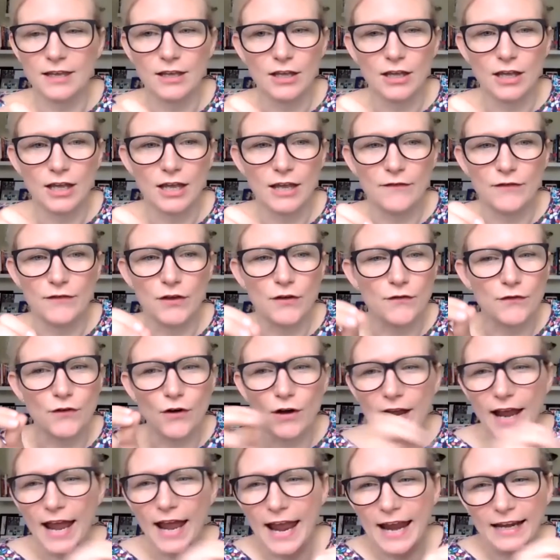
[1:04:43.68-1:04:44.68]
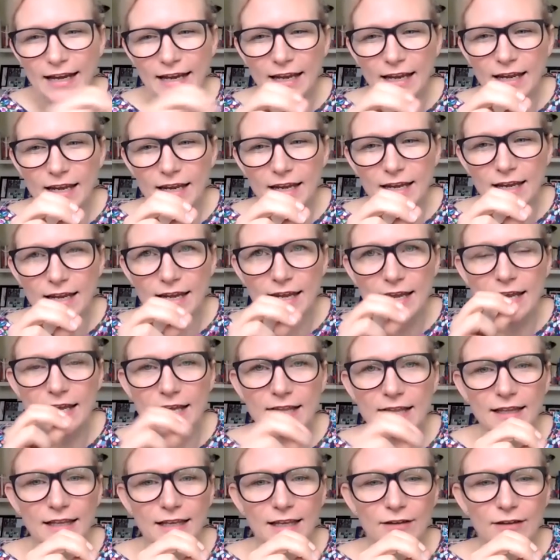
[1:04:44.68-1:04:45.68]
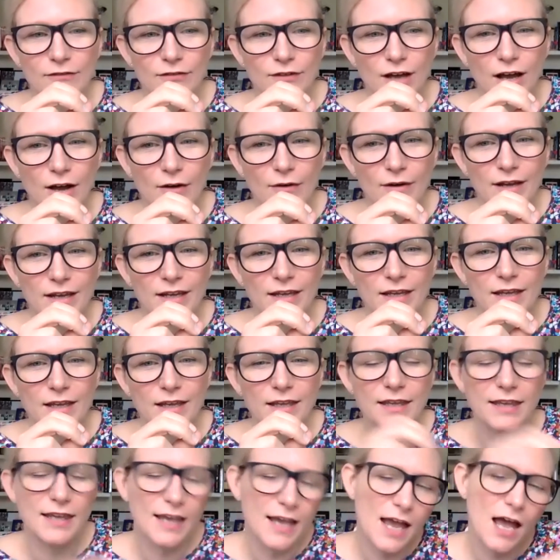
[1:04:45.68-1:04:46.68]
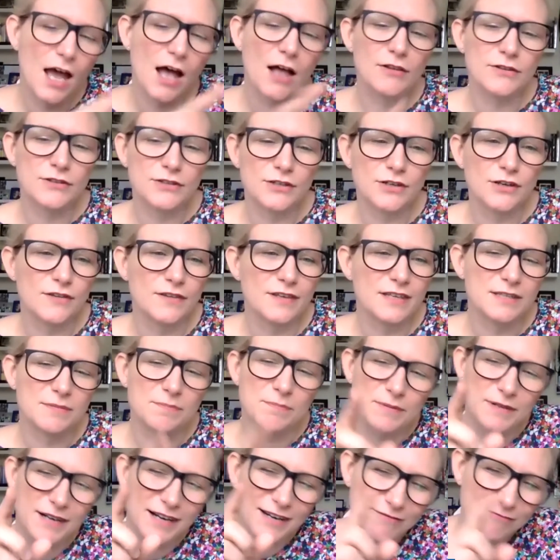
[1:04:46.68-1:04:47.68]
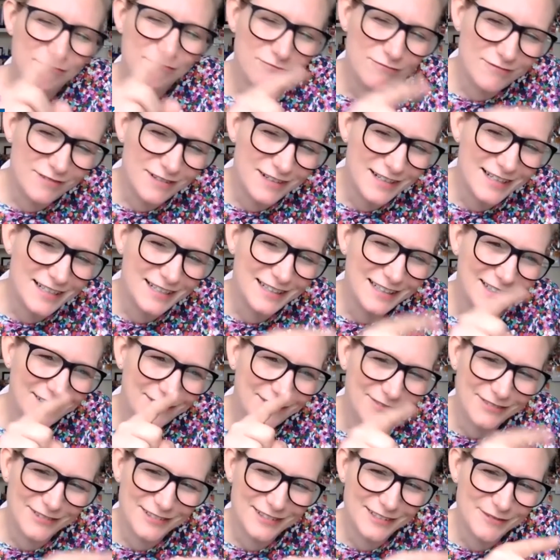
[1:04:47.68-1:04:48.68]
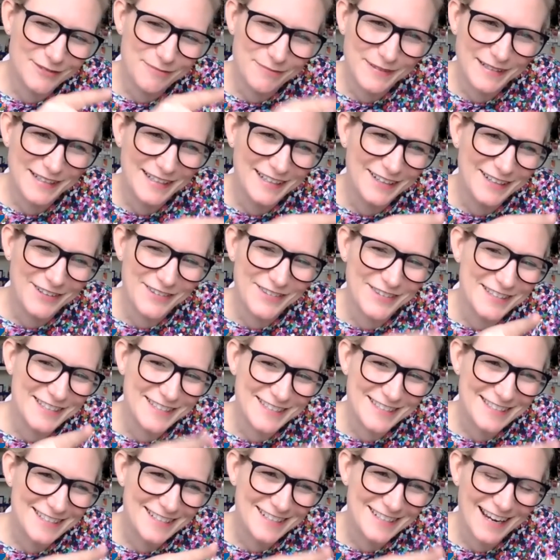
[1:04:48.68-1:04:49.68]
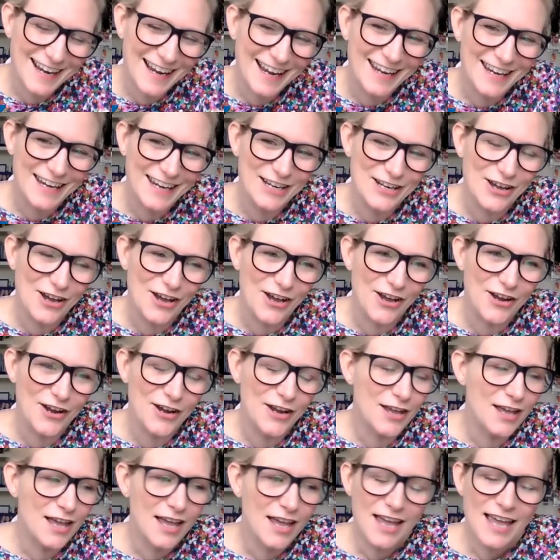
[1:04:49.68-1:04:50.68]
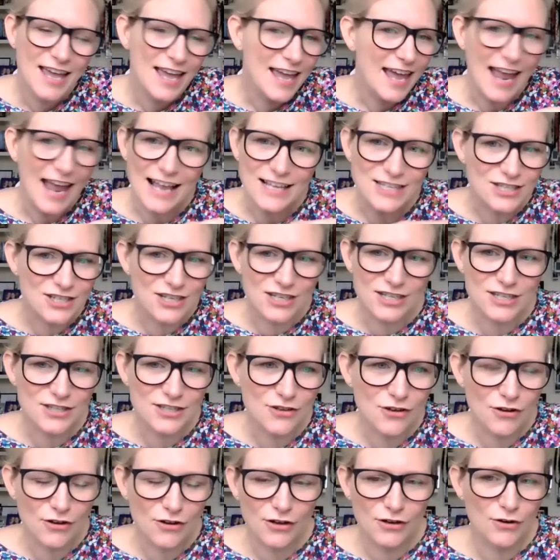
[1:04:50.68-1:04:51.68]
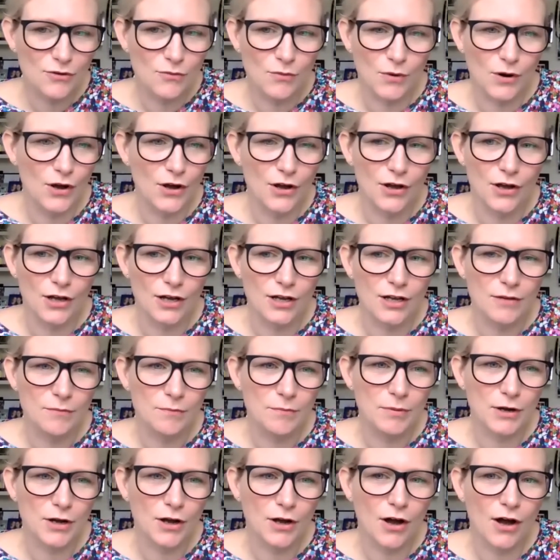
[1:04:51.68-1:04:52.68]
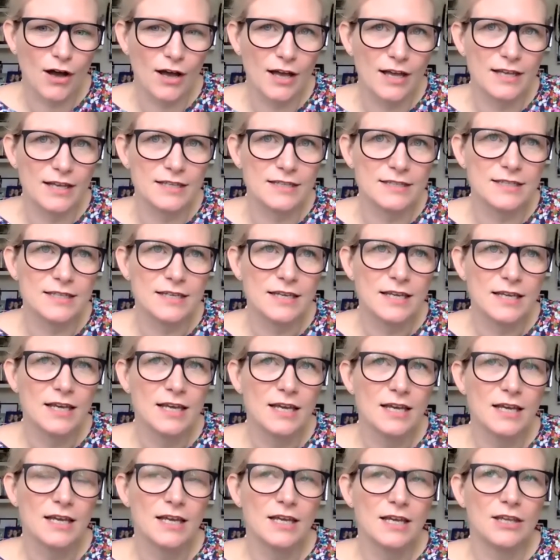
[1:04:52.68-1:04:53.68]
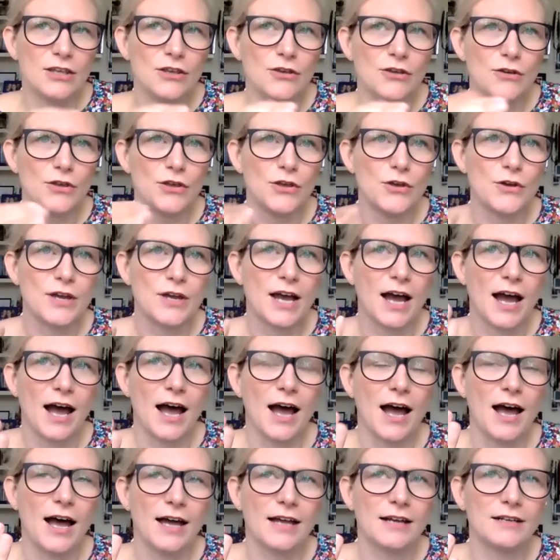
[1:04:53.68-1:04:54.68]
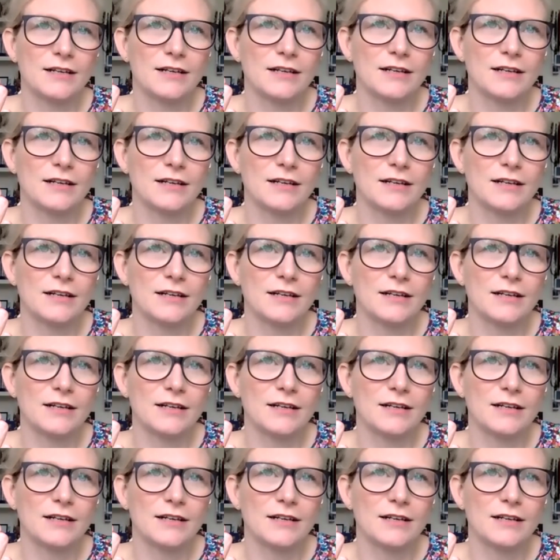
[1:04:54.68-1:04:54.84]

if you've got any inkling of going, yeah, I'll do this, but I really want to be on the, it's just not going to work, because you can't